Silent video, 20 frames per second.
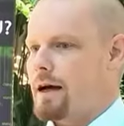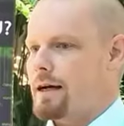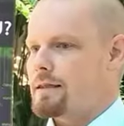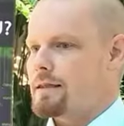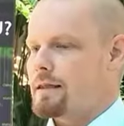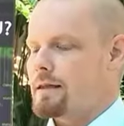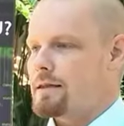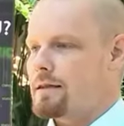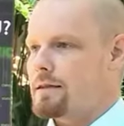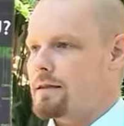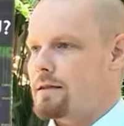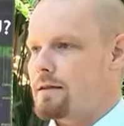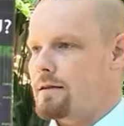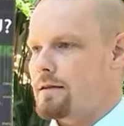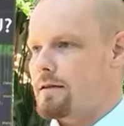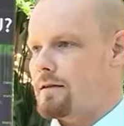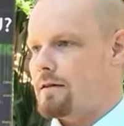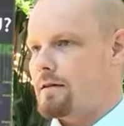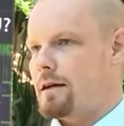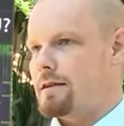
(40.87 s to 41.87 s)
access
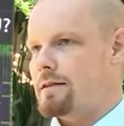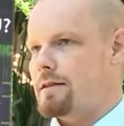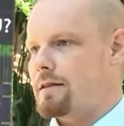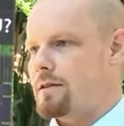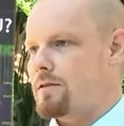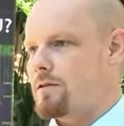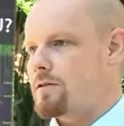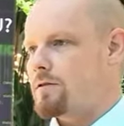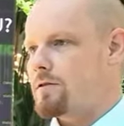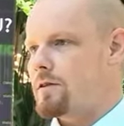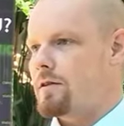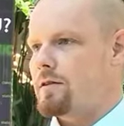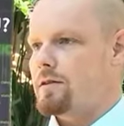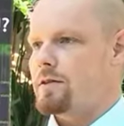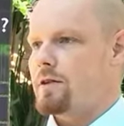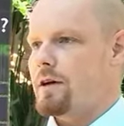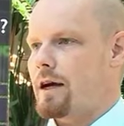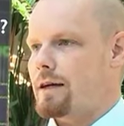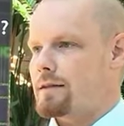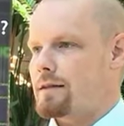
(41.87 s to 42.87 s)
control
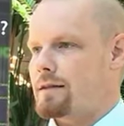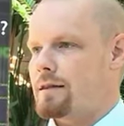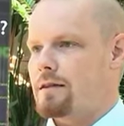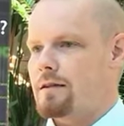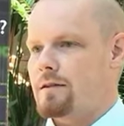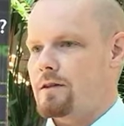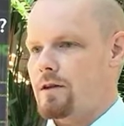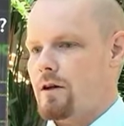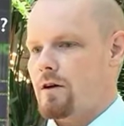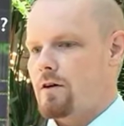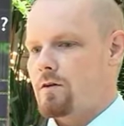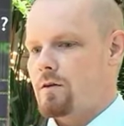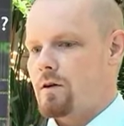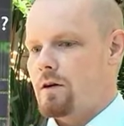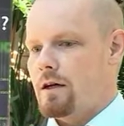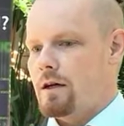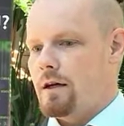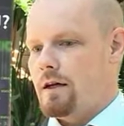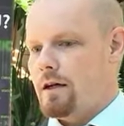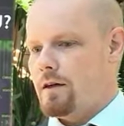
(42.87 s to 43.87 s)
to access it. So
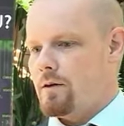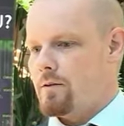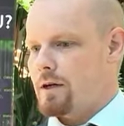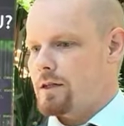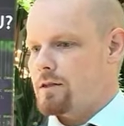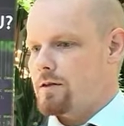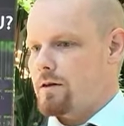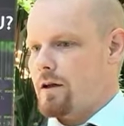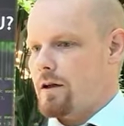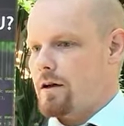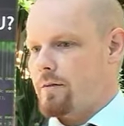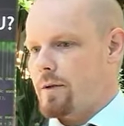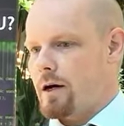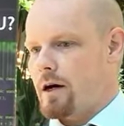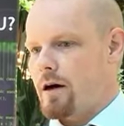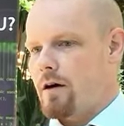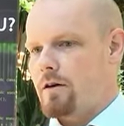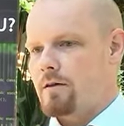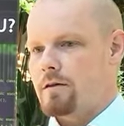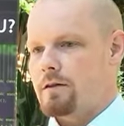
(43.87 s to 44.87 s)
we are talking
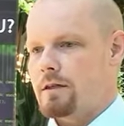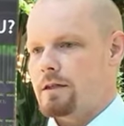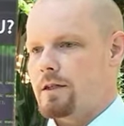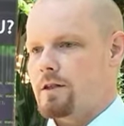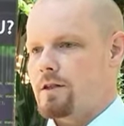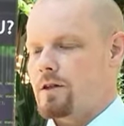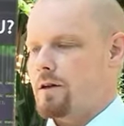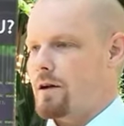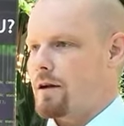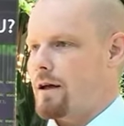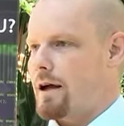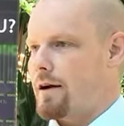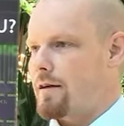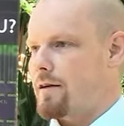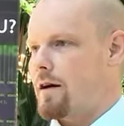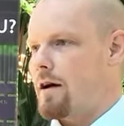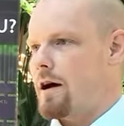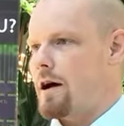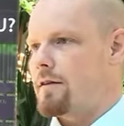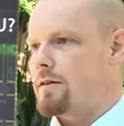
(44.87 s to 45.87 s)
about digital
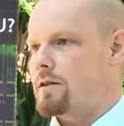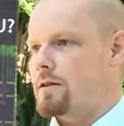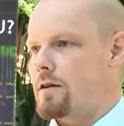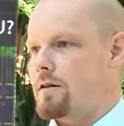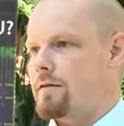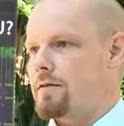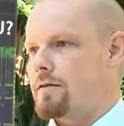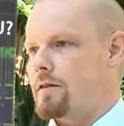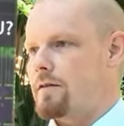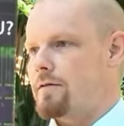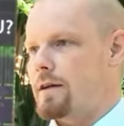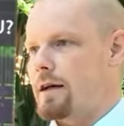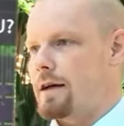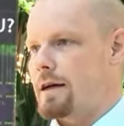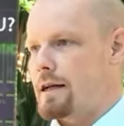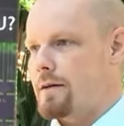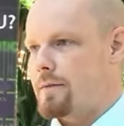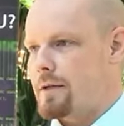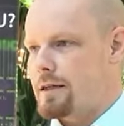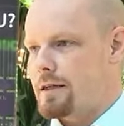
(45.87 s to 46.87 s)
archives of
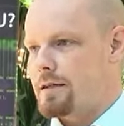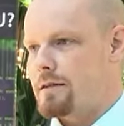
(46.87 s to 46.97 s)
academic